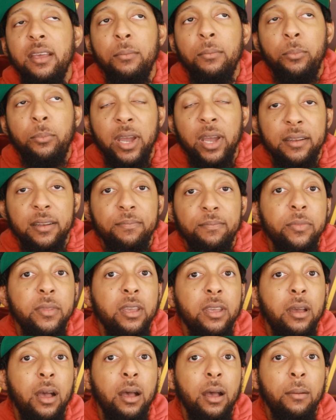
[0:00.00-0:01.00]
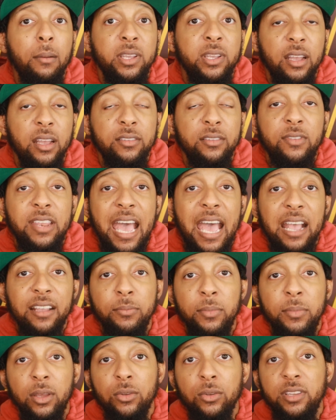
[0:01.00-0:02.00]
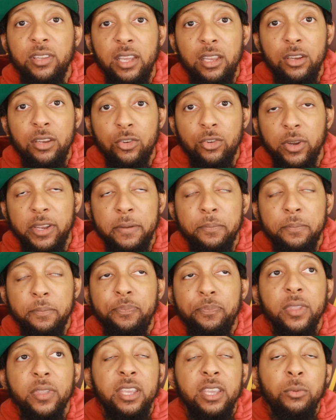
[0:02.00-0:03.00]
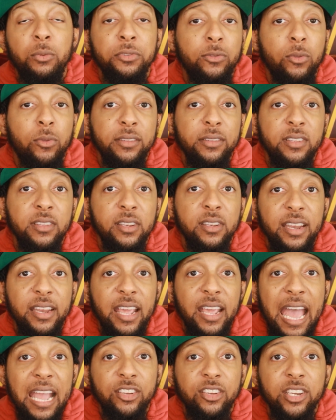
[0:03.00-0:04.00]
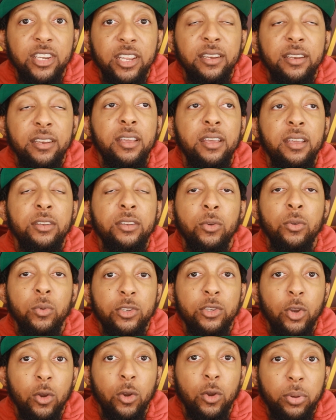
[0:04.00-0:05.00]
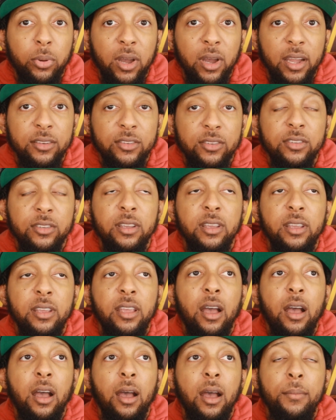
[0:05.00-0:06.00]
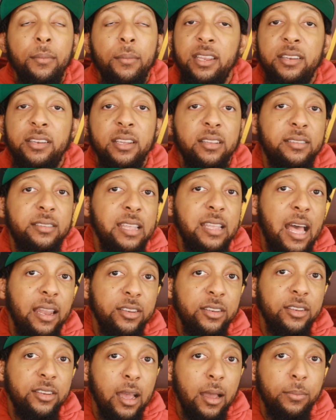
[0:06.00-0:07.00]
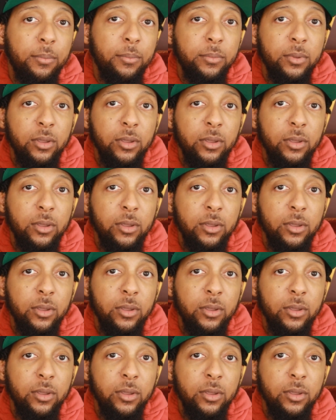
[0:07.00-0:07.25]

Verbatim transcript: But uh, because of Dax Milne's injury he was thrusted into action to return punts, uh, and he did a solid job.